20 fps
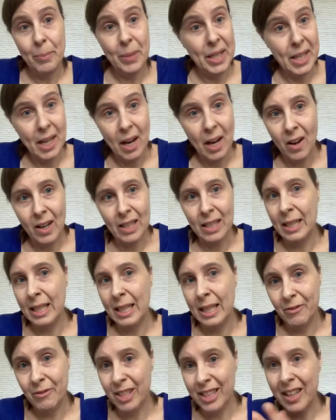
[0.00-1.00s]
be
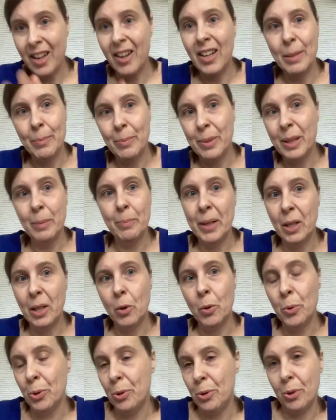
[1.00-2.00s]
highly reliable,
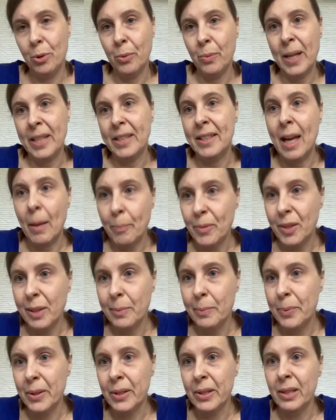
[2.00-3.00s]
but also
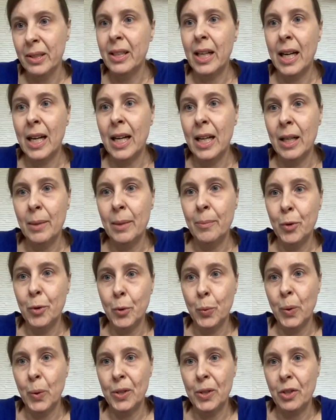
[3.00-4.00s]
adaptable
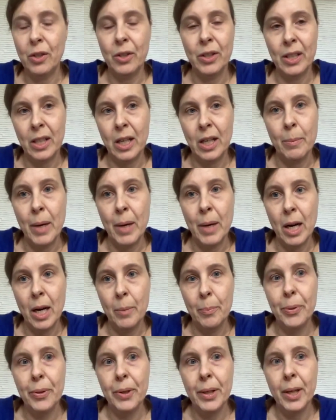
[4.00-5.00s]
to what's going to come
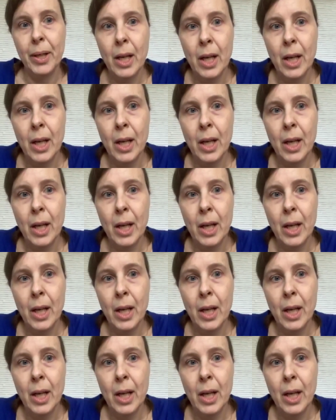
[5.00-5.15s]
up,